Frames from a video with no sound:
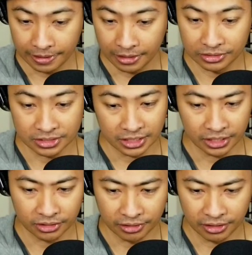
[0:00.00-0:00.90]
Oh, it's an
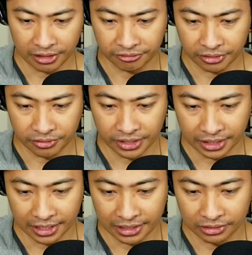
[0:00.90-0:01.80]
F R N
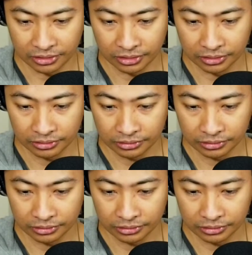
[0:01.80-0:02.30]
handle.